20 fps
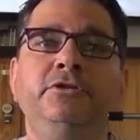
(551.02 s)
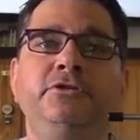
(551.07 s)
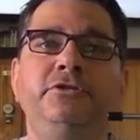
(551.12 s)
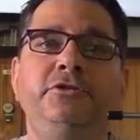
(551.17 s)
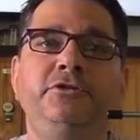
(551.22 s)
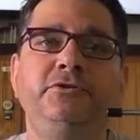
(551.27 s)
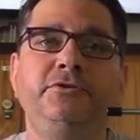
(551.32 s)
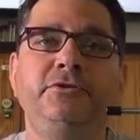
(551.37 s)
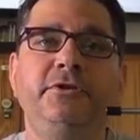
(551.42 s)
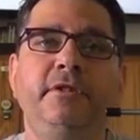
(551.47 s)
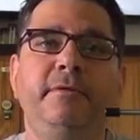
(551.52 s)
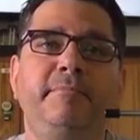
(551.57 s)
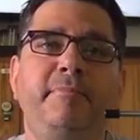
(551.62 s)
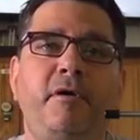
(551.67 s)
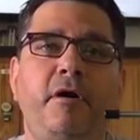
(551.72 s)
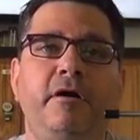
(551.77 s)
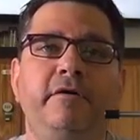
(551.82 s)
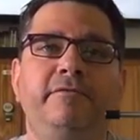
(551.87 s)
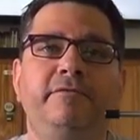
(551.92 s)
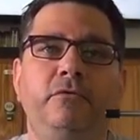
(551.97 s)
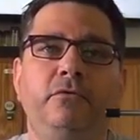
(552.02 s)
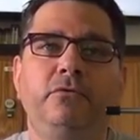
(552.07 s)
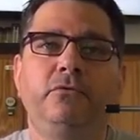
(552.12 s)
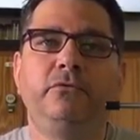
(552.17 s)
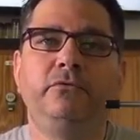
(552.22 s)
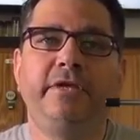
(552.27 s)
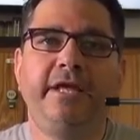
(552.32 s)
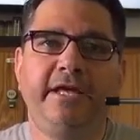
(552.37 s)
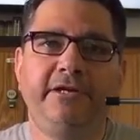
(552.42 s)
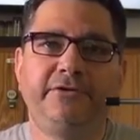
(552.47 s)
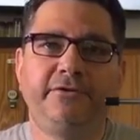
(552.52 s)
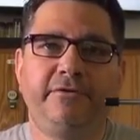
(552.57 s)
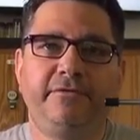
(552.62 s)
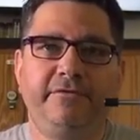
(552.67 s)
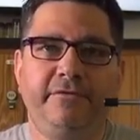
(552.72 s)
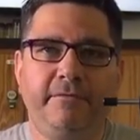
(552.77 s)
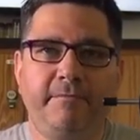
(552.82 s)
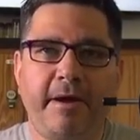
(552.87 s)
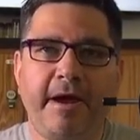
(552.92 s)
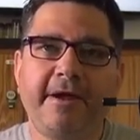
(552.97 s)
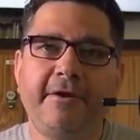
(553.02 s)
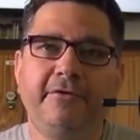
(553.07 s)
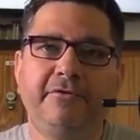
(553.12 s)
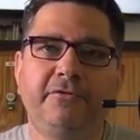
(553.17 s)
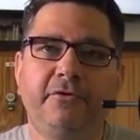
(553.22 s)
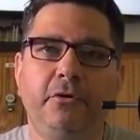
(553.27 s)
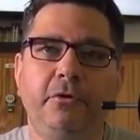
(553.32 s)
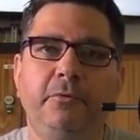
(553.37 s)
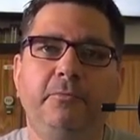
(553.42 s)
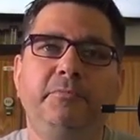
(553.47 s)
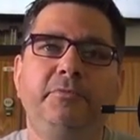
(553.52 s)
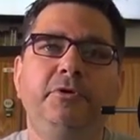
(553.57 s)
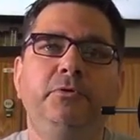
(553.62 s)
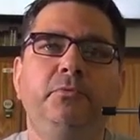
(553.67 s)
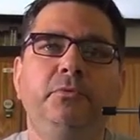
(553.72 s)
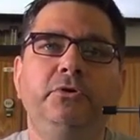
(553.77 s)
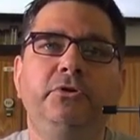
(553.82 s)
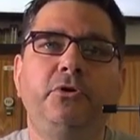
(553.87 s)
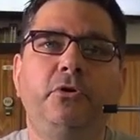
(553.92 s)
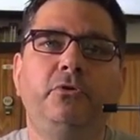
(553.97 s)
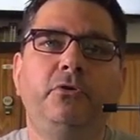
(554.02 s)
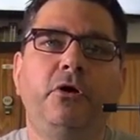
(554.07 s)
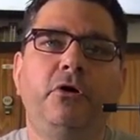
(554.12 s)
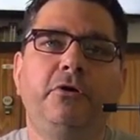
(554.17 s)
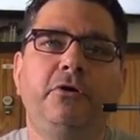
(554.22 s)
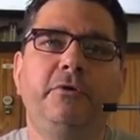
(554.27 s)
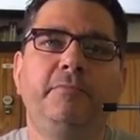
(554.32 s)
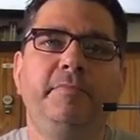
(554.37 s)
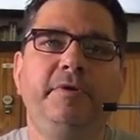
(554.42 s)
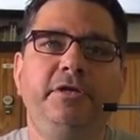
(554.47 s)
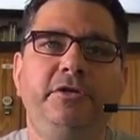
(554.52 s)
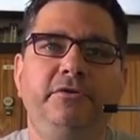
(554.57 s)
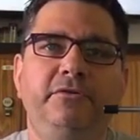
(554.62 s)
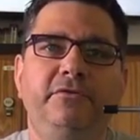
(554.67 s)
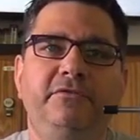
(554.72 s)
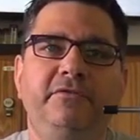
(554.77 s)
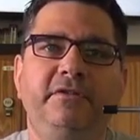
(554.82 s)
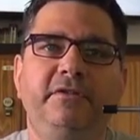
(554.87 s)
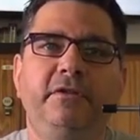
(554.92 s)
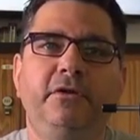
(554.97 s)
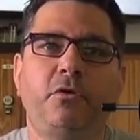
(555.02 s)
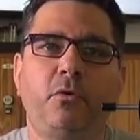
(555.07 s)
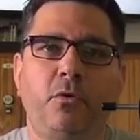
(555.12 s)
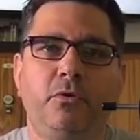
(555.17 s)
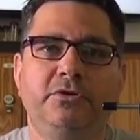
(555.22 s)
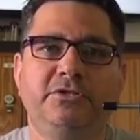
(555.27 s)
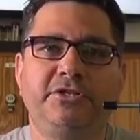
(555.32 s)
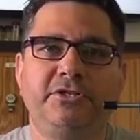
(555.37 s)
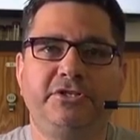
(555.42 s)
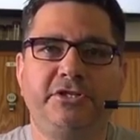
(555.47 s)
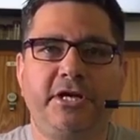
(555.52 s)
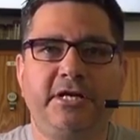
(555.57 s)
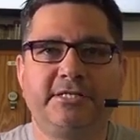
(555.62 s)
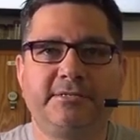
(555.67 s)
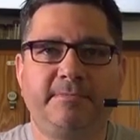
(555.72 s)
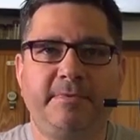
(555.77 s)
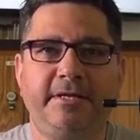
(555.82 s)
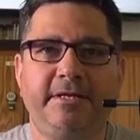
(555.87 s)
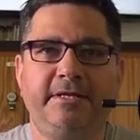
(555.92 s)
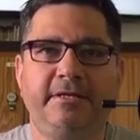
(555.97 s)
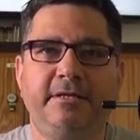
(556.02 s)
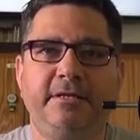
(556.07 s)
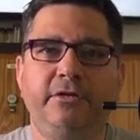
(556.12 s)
Due to the parfocal nature of your microscope, you will no longer be using the coarse adjustment.